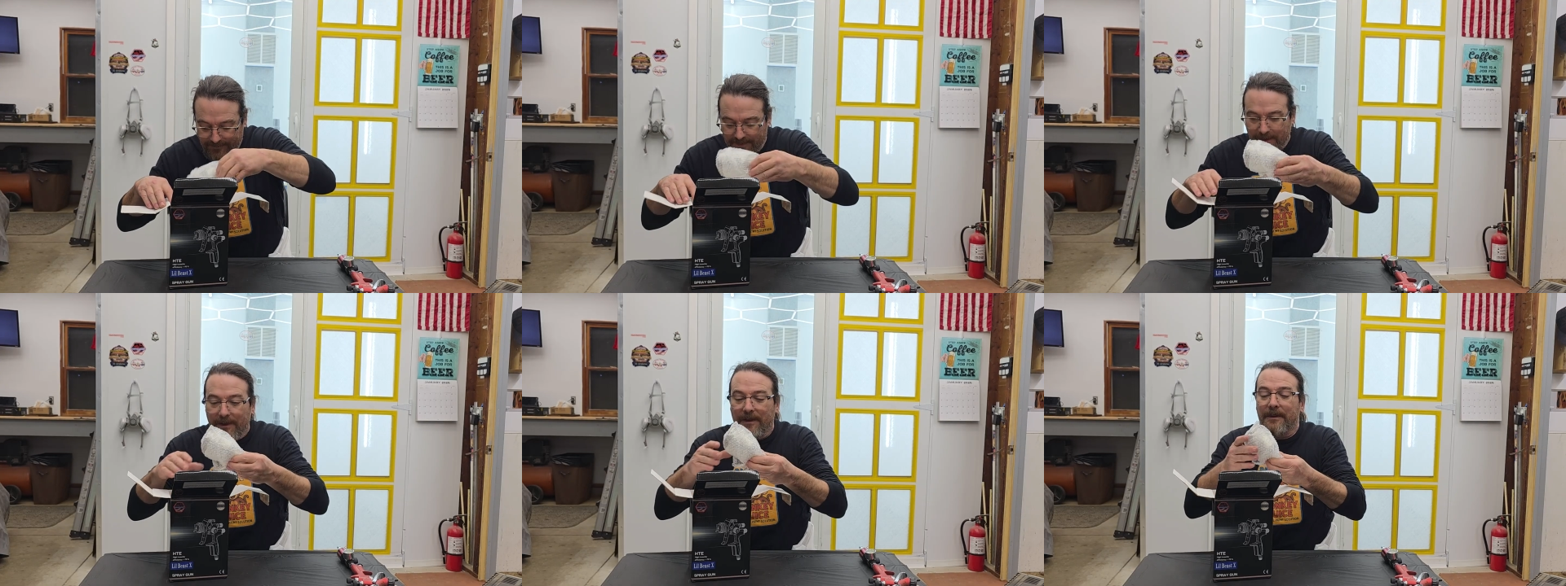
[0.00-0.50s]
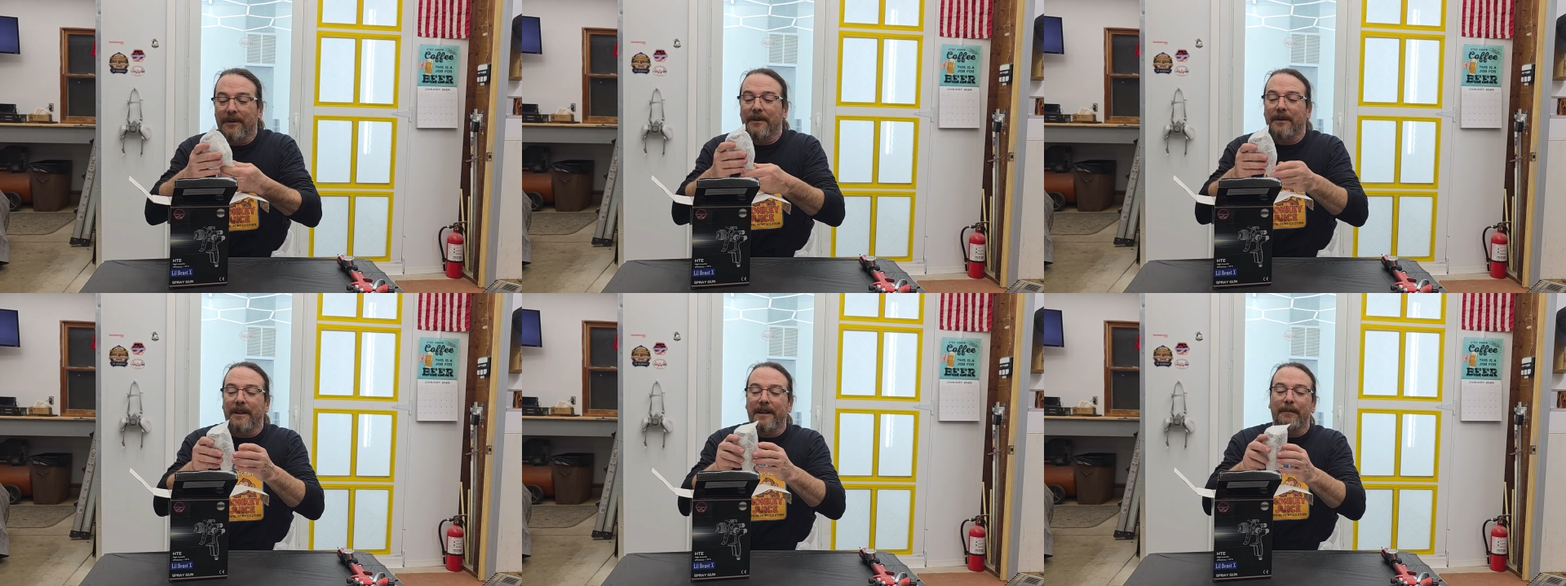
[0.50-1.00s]

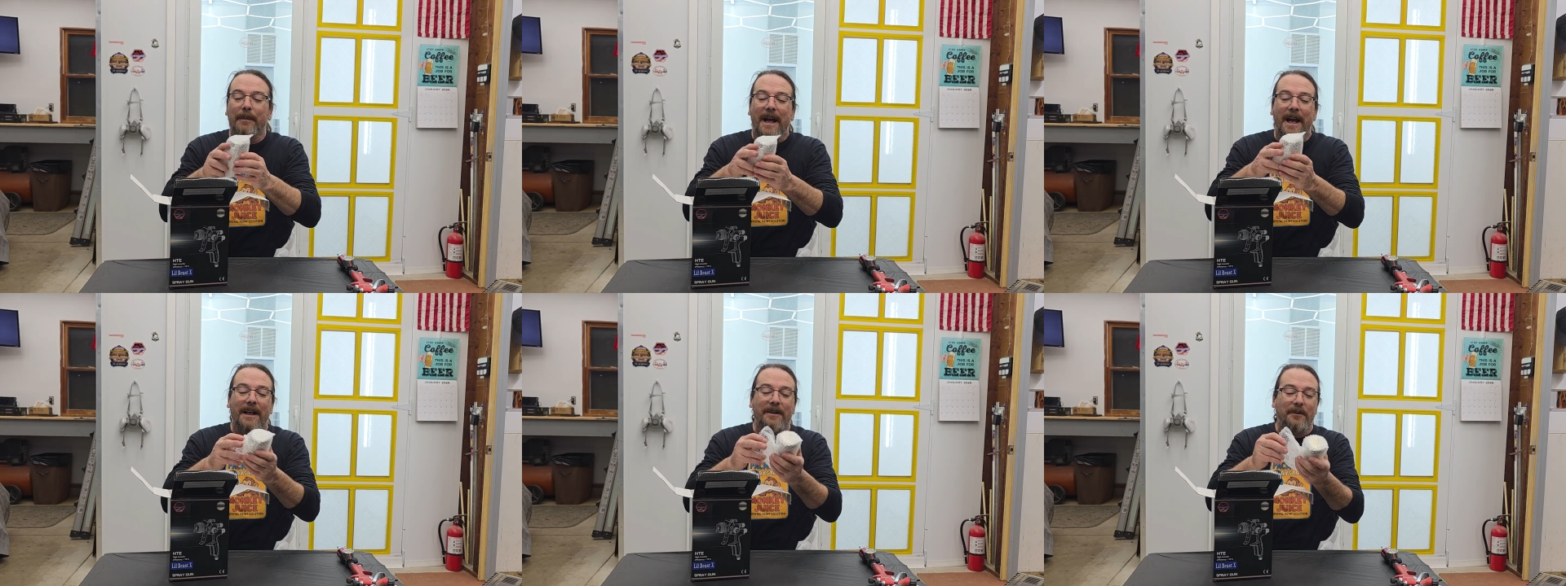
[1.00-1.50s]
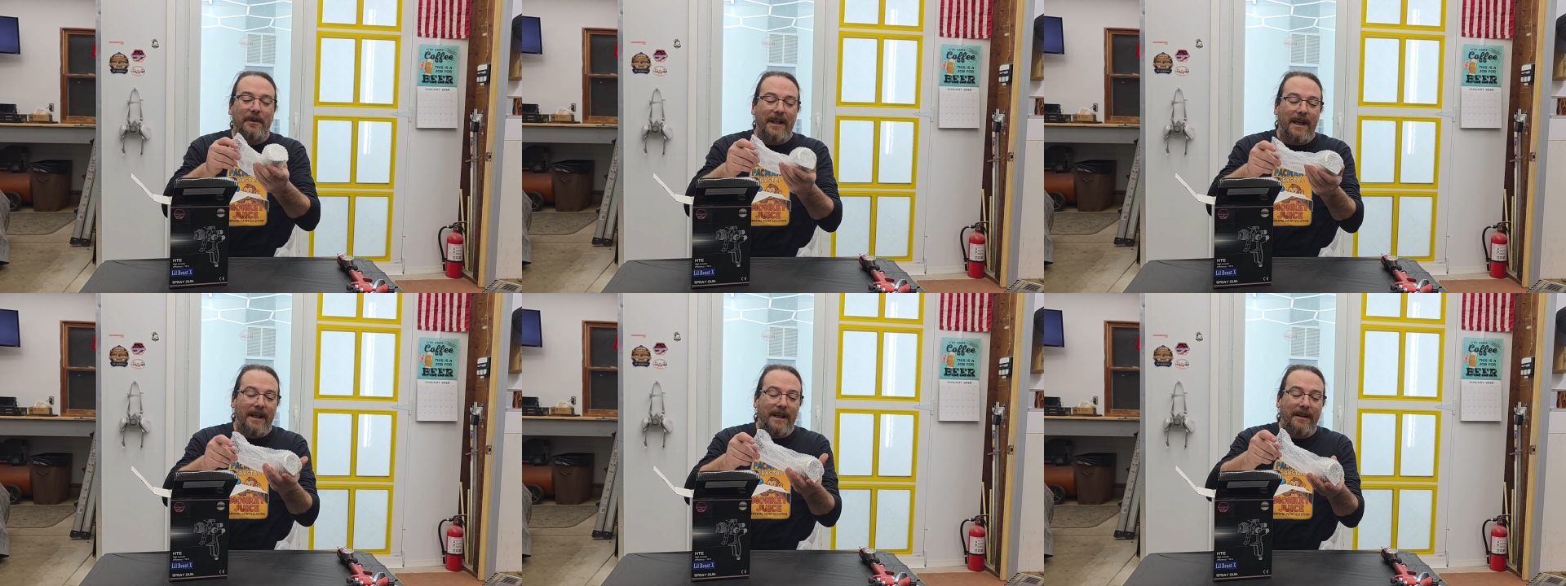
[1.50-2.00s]
So in the box we
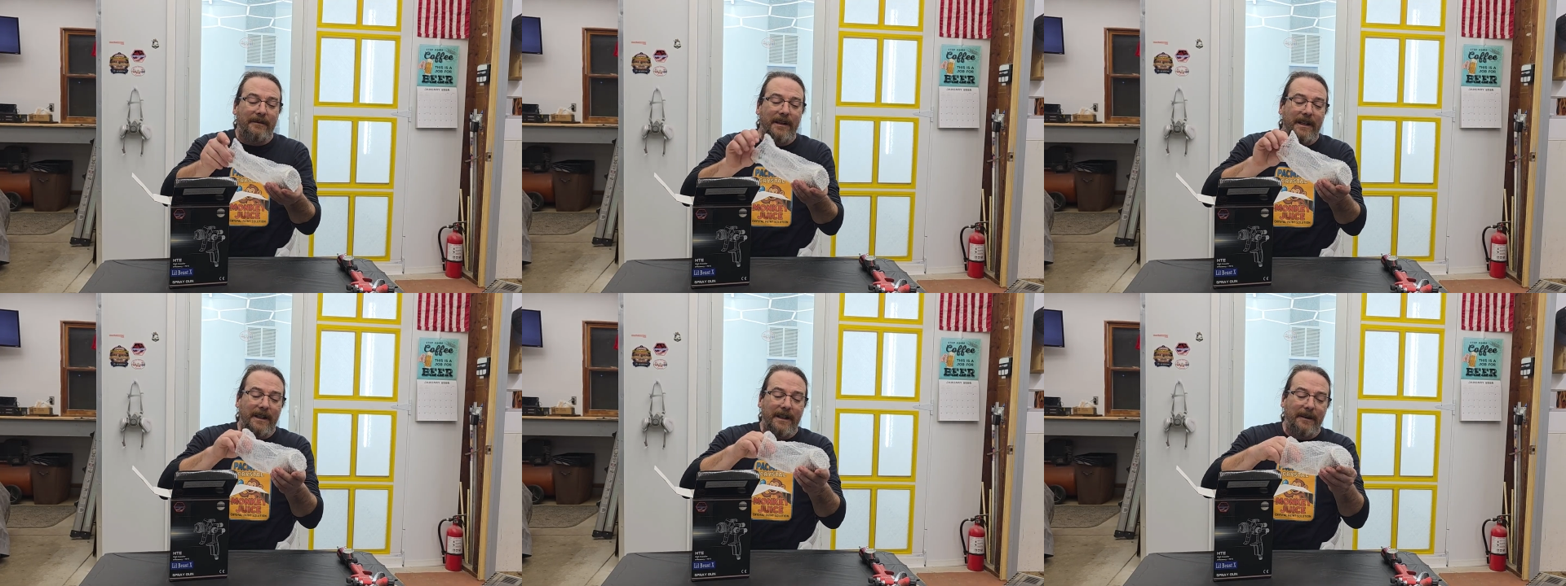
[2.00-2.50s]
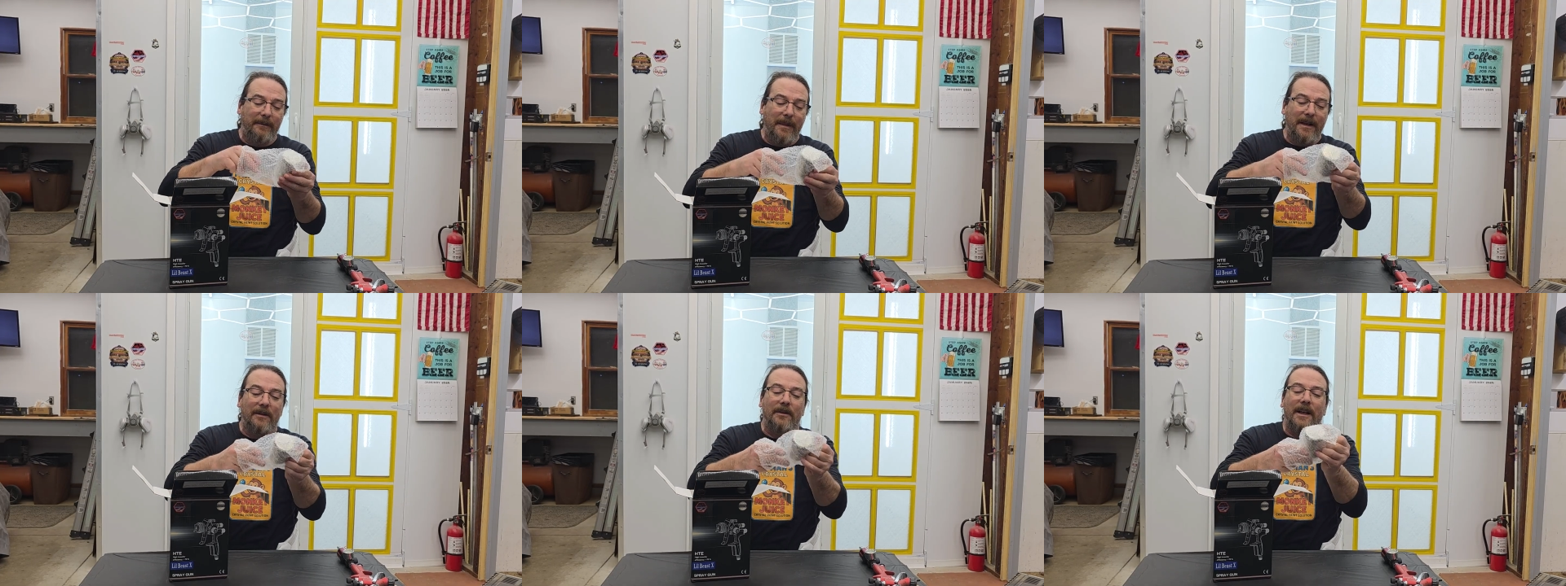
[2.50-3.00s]
have a
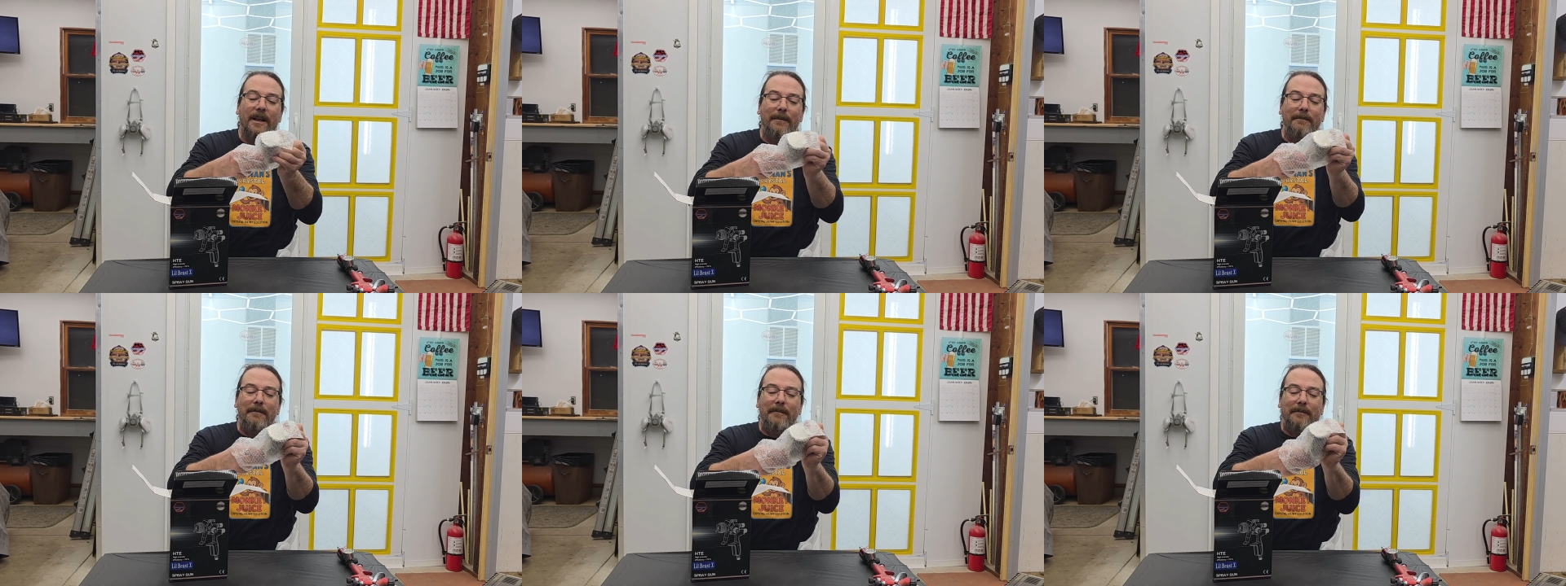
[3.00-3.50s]
metal cup.